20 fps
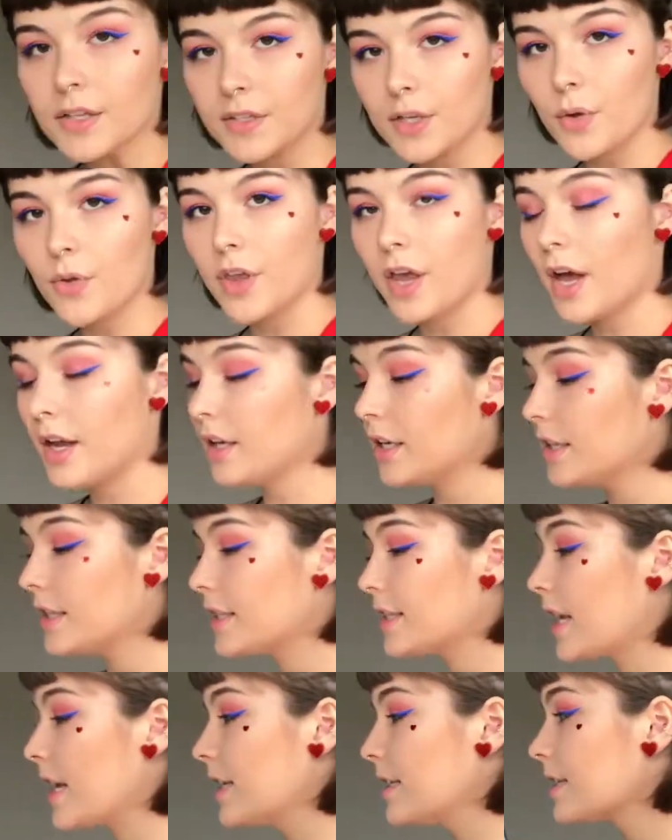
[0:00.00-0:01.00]
So the onion
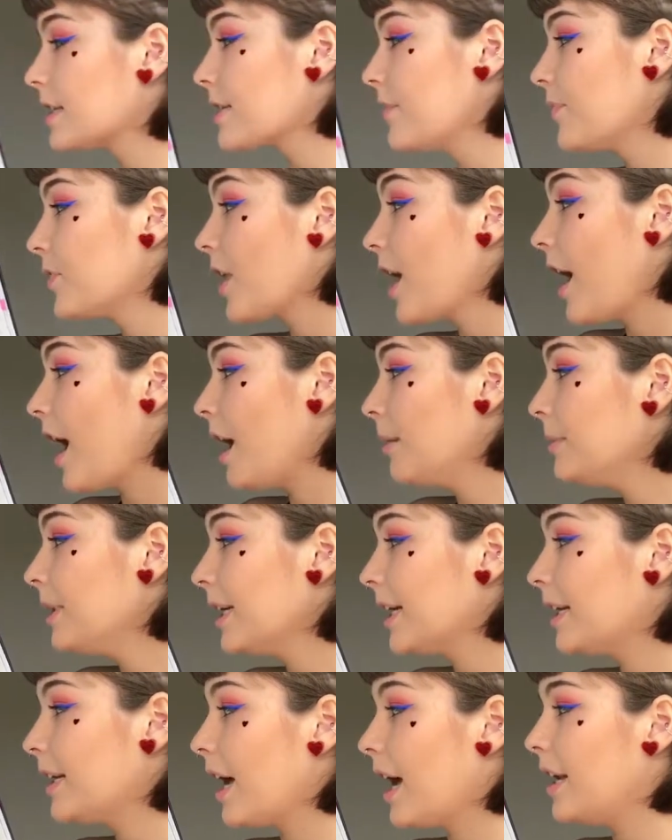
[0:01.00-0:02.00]
says, I'm
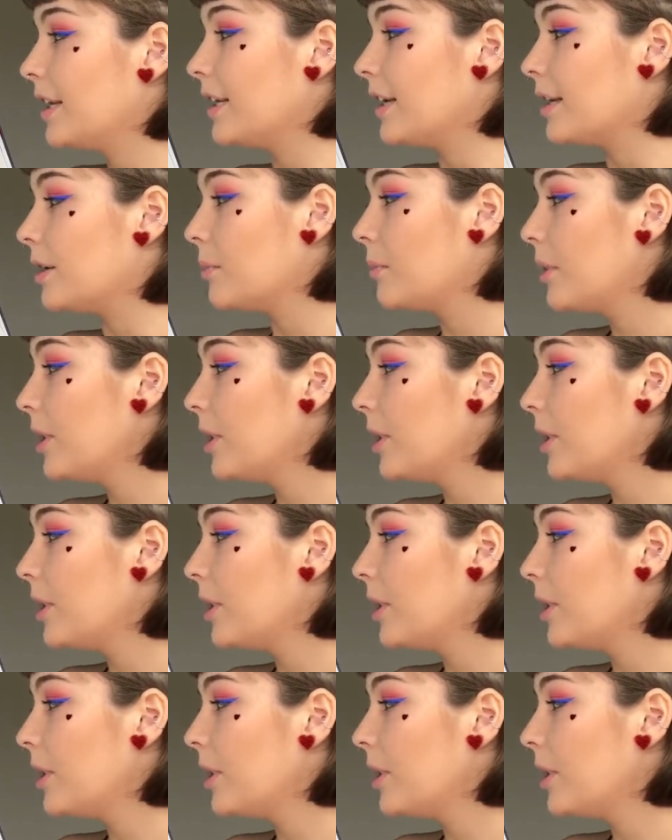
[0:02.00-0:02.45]
like an onion.